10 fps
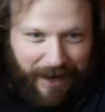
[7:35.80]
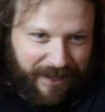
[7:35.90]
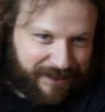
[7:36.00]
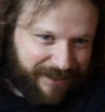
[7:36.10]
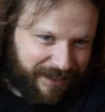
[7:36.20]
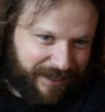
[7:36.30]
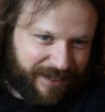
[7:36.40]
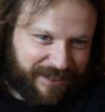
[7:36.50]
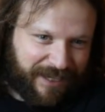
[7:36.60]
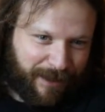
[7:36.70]

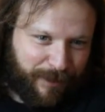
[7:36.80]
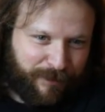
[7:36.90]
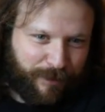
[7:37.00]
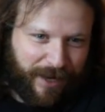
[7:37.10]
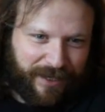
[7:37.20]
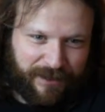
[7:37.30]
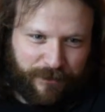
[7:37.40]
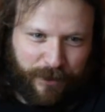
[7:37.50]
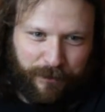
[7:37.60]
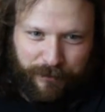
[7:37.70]
Pansage. It's got a bit of brightness
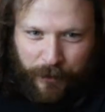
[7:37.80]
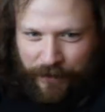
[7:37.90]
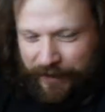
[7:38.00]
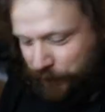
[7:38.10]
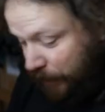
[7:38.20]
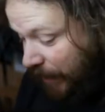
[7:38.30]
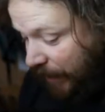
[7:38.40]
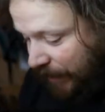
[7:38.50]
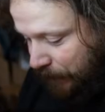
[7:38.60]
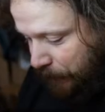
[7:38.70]
I'm trying to avoid, that's why. Yeah.
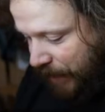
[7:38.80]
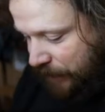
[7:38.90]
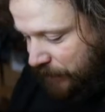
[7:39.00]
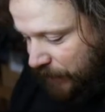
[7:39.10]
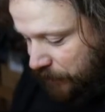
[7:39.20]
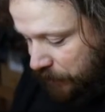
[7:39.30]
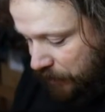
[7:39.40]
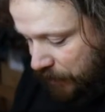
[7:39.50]
All right, Pansage.